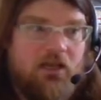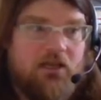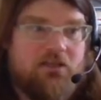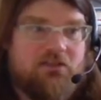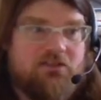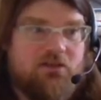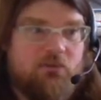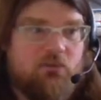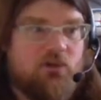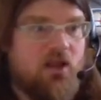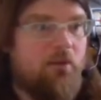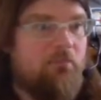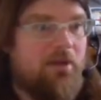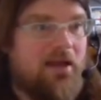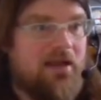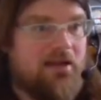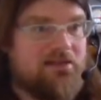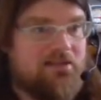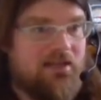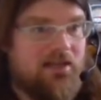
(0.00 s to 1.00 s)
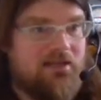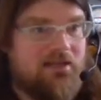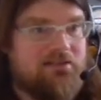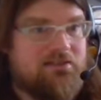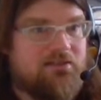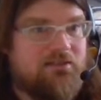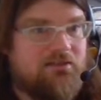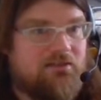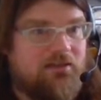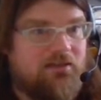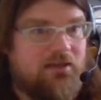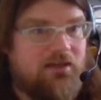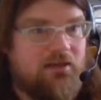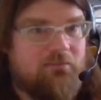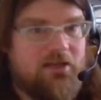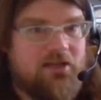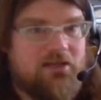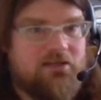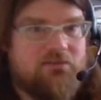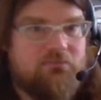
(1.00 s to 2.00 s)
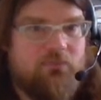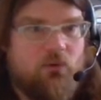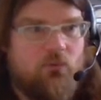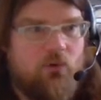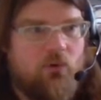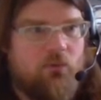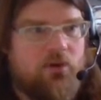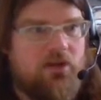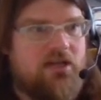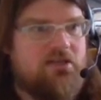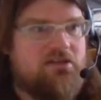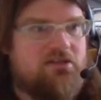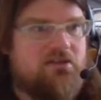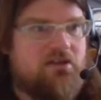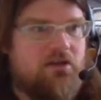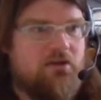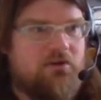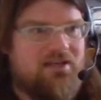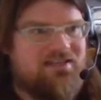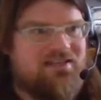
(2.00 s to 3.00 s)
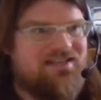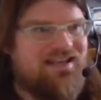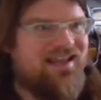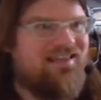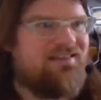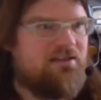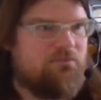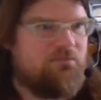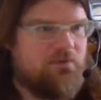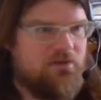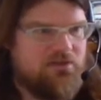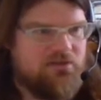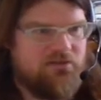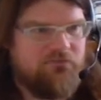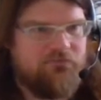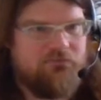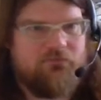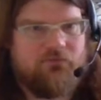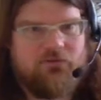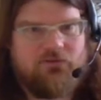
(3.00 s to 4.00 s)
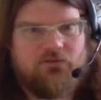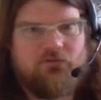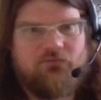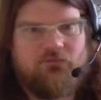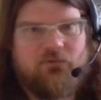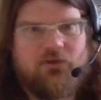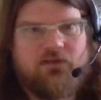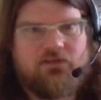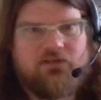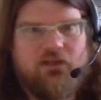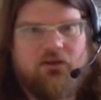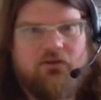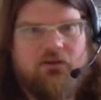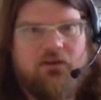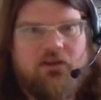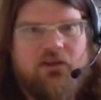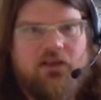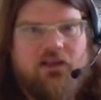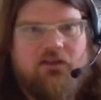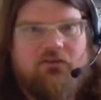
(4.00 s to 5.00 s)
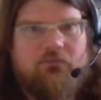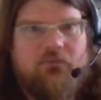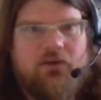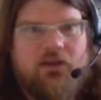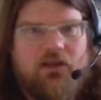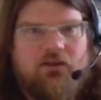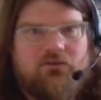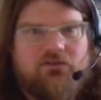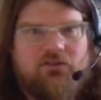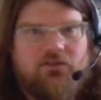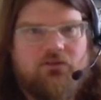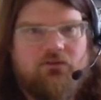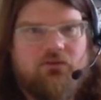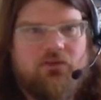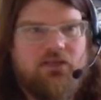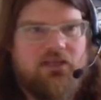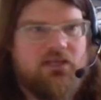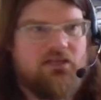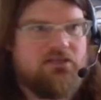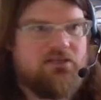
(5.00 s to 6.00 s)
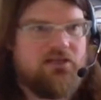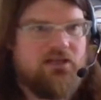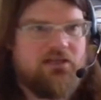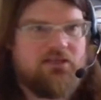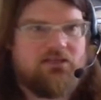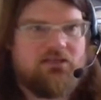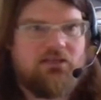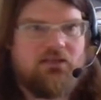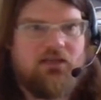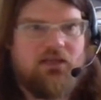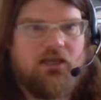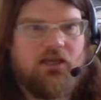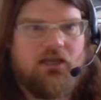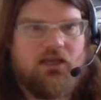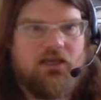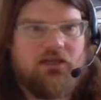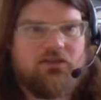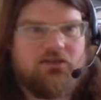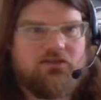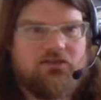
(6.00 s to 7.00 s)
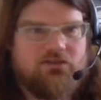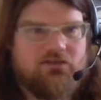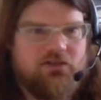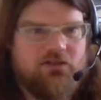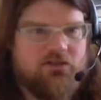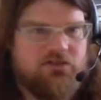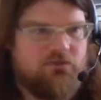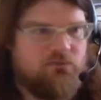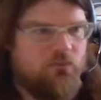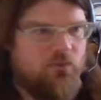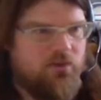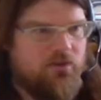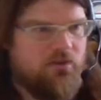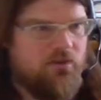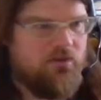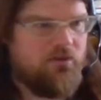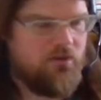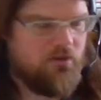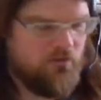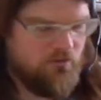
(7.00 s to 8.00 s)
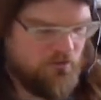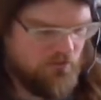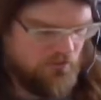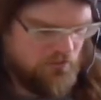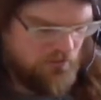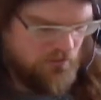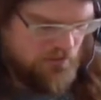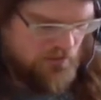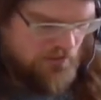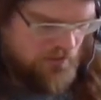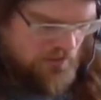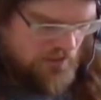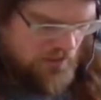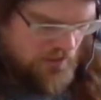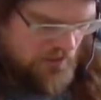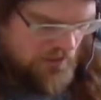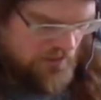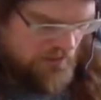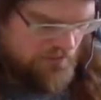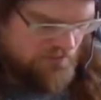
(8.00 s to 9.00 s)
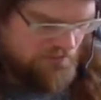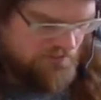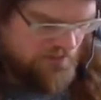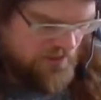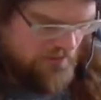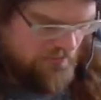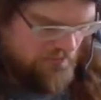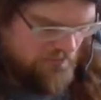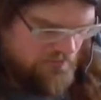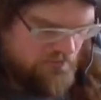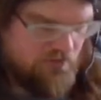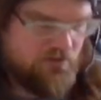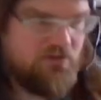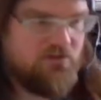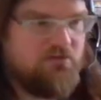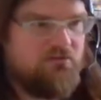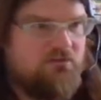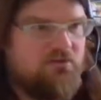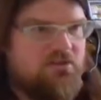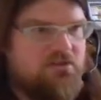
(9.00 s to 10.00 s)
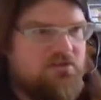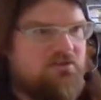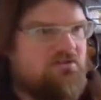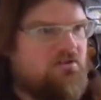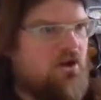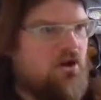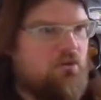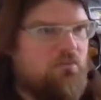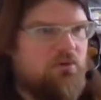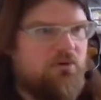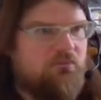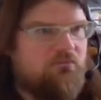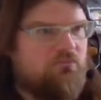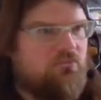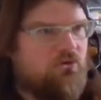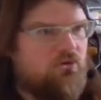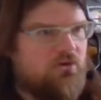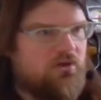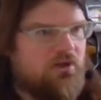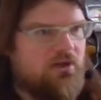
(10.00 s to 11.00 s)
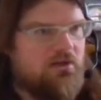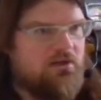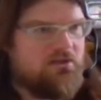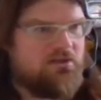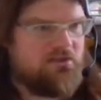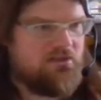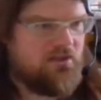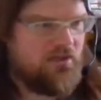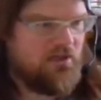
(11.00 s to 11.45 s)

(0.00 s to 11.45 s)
we'll come back to that in a bit. But what we need to do is get this piece of software. So if we go to the internet and search with the Google, so you can just open broadcast